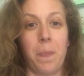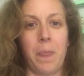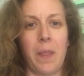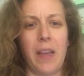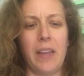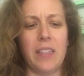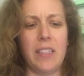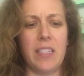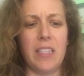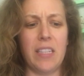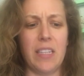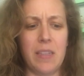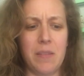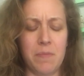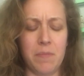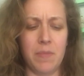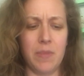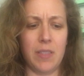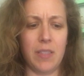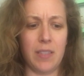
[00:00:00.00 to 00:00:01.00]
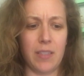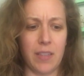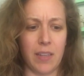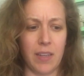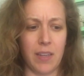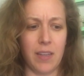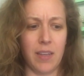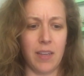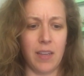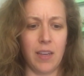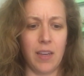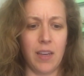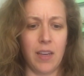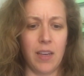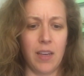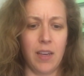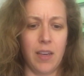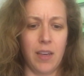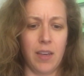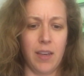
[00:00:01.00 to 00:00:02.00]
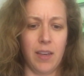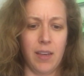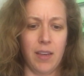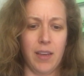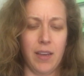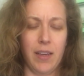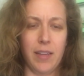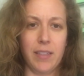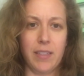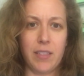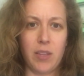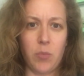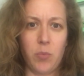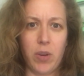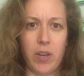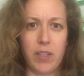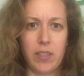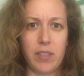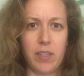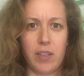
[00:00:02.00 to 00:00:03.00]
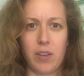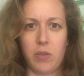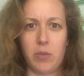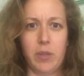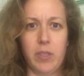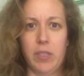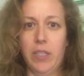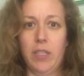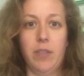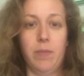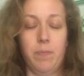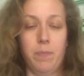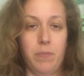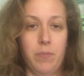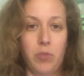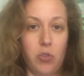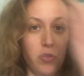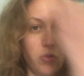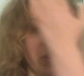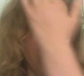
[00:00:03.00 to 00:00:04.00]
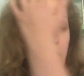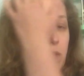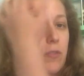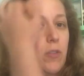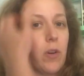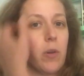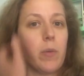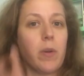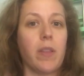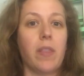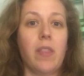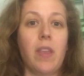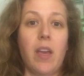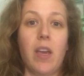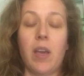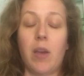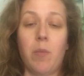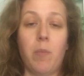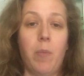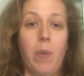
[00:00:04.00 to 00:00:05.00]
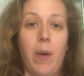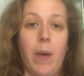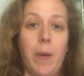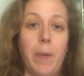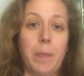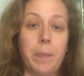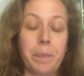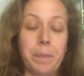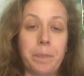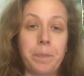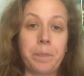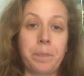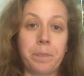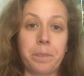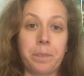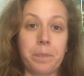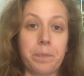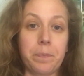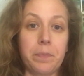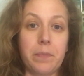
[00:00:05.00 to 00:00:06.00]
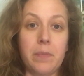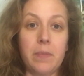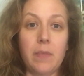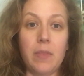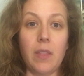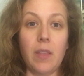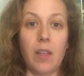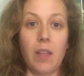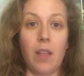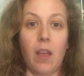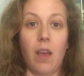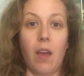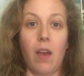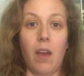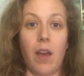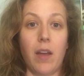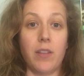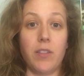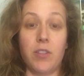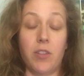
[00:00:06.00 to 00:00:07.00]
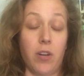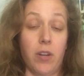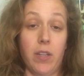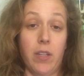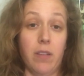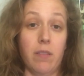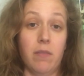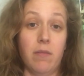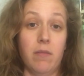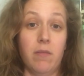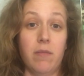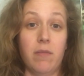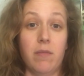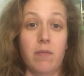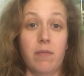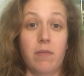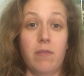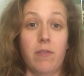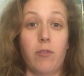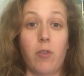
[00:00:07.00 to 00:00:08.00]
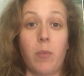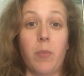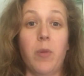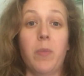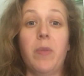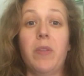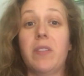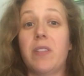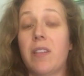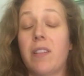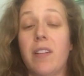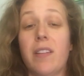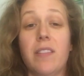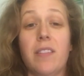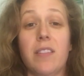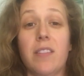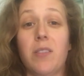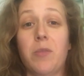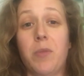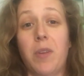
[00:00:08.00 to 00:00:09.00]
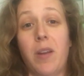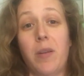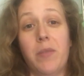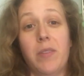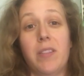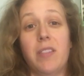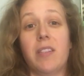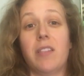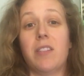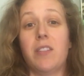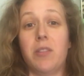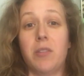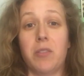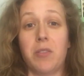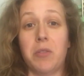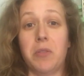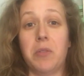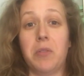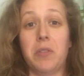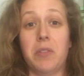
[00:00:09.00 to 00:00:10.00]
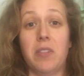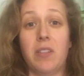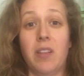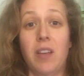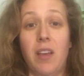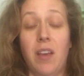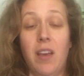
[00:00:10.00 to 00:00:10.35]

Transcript: It seems in some ways like a really straightforward thing, but I started formal music lessons when I was 6 years old,